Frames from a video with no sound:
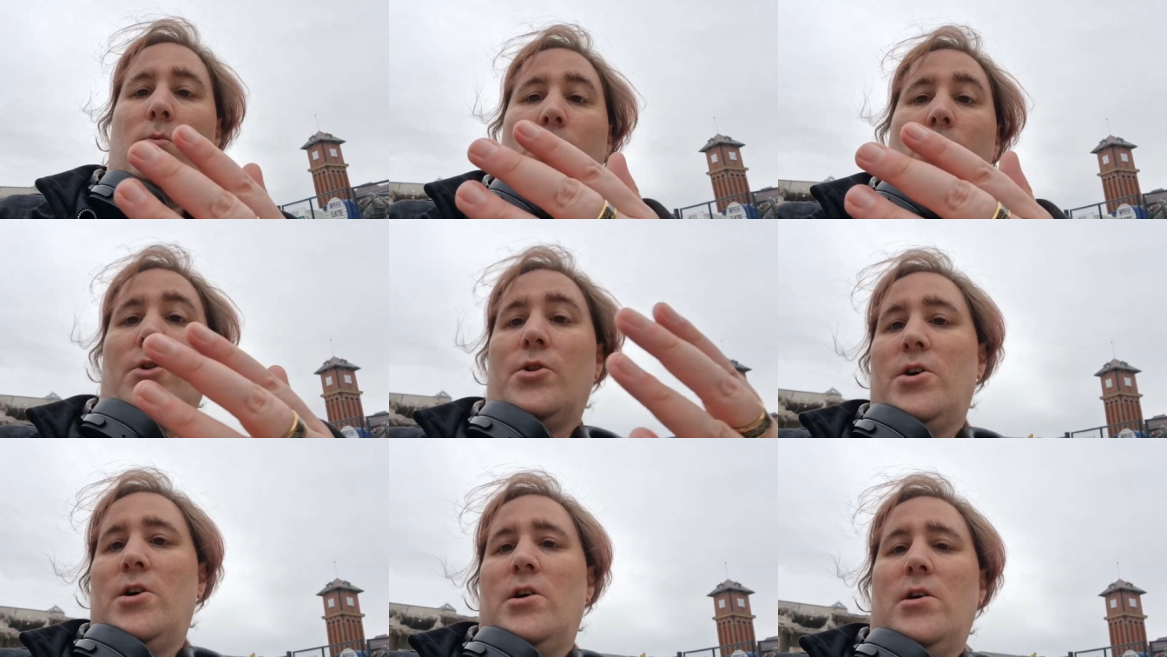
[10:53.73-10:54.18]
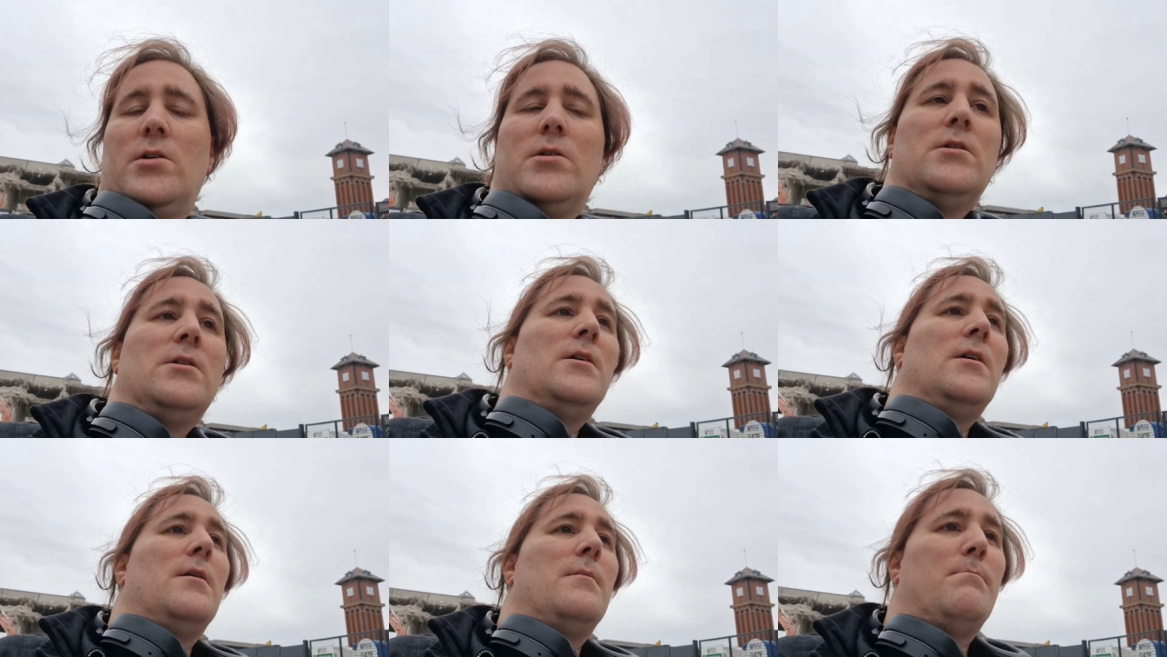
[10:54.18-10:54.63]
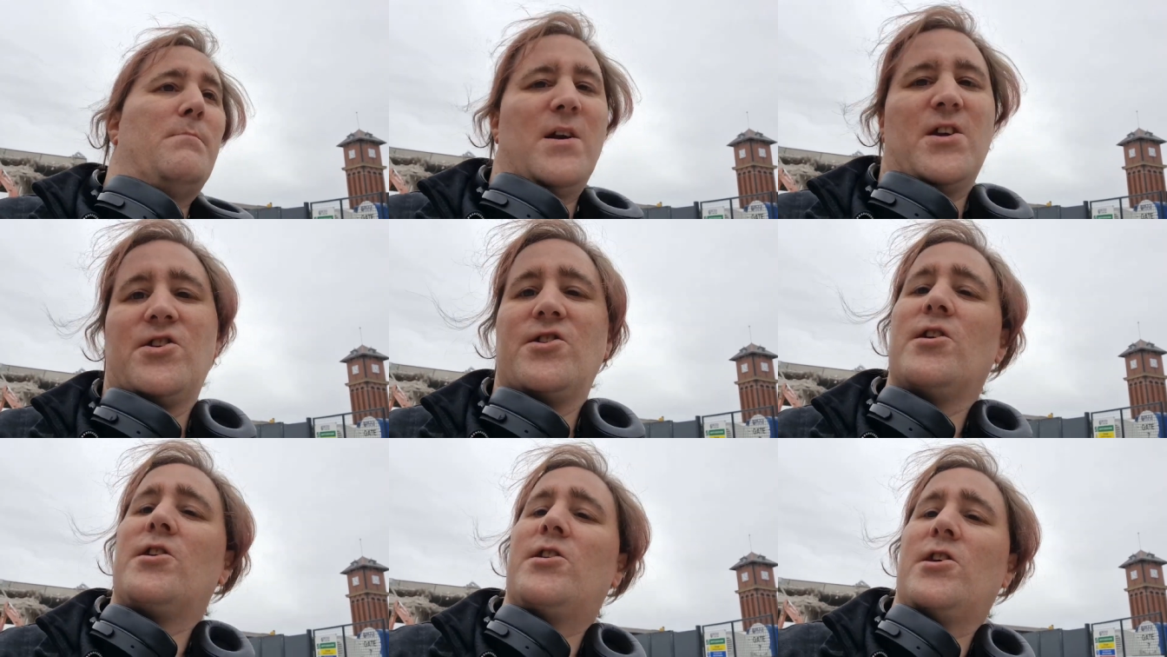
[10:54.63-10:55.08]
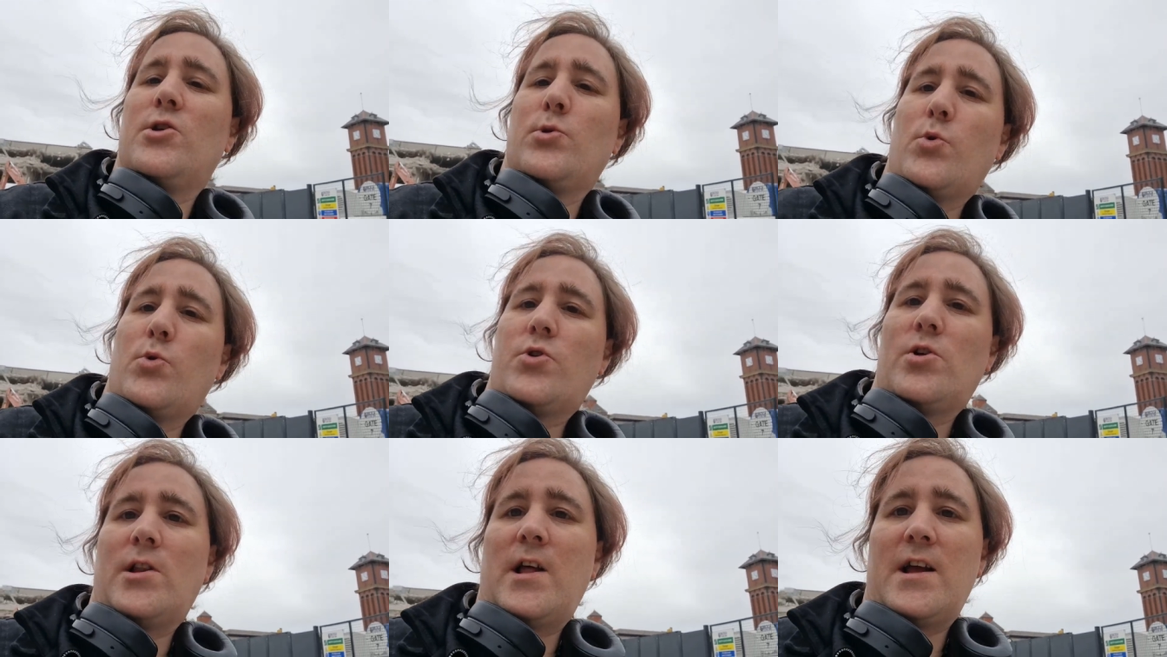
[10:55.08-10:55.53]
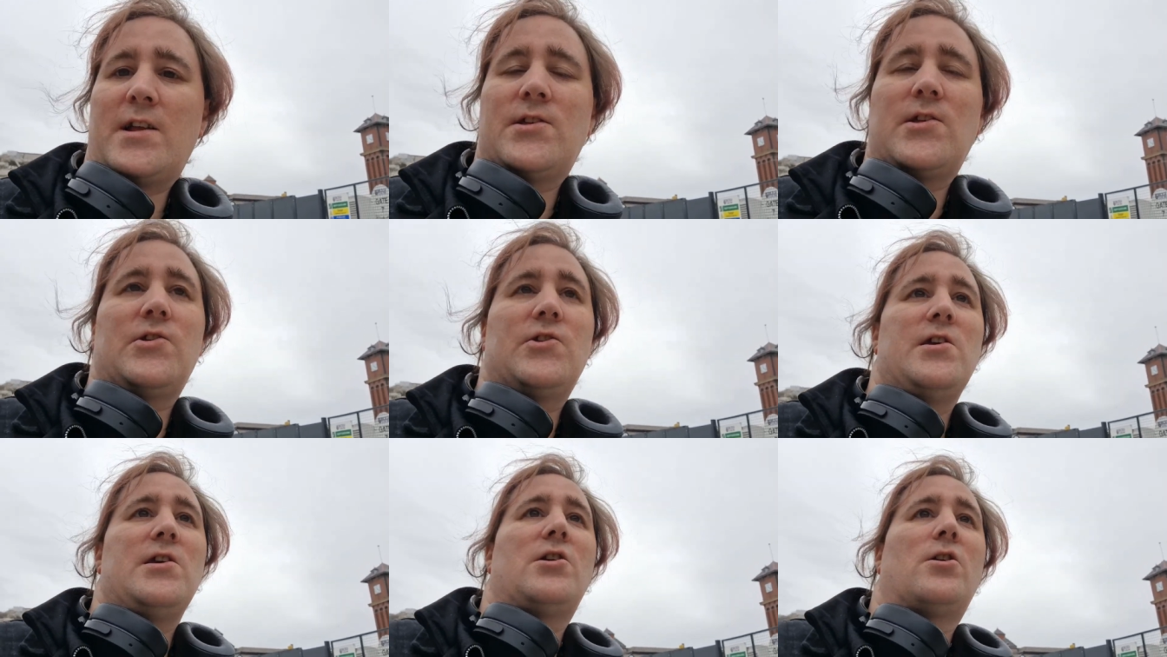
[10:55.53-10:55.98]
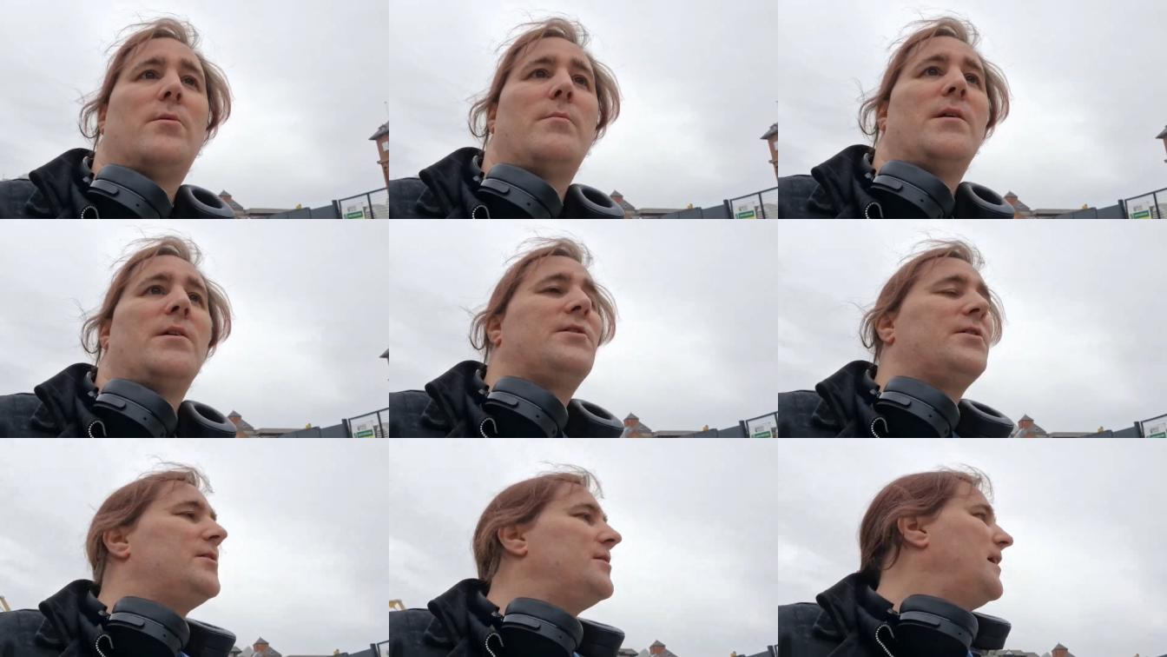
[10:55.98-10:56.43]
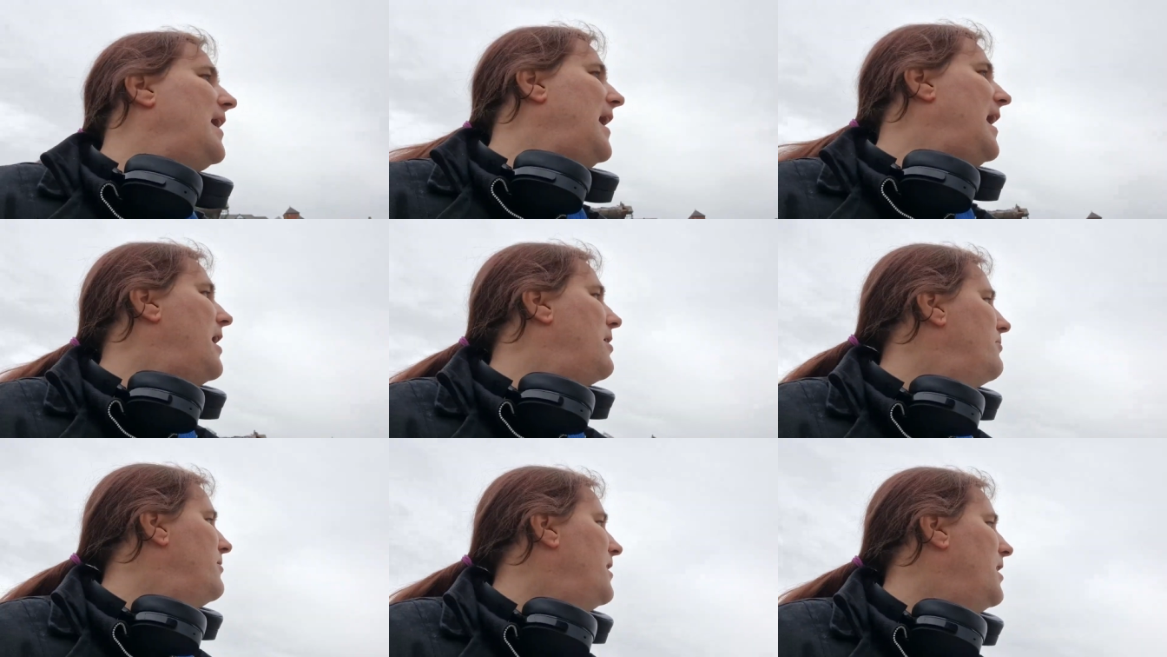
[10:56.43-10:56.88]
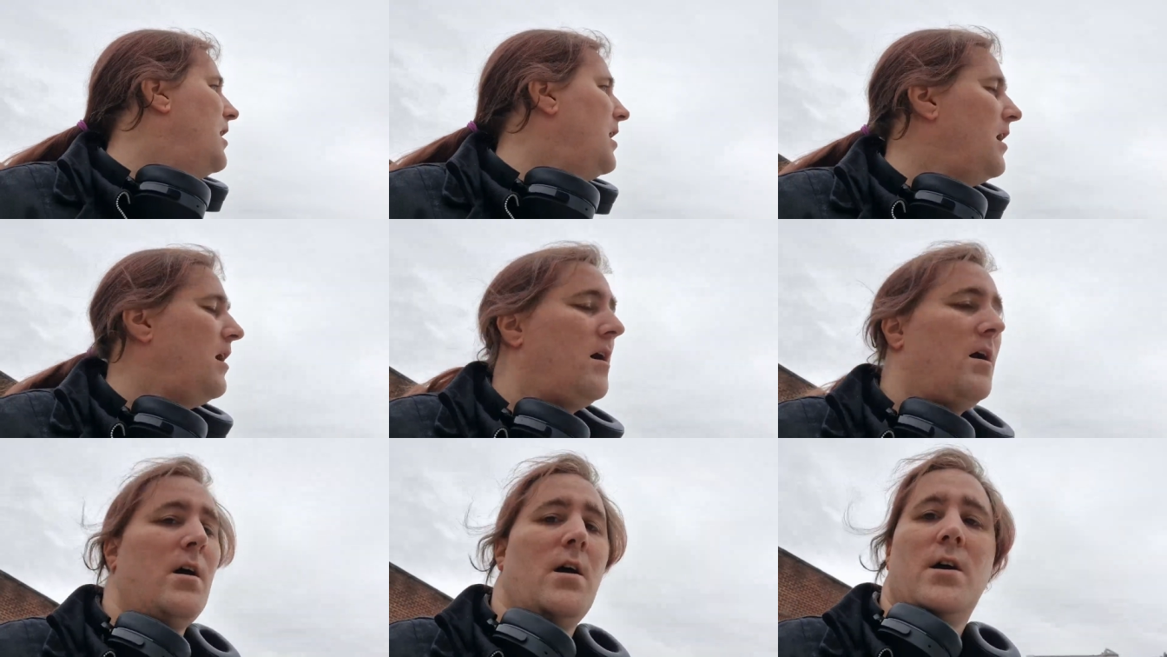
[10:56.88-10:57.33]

What other businesses would you like to see come into the area?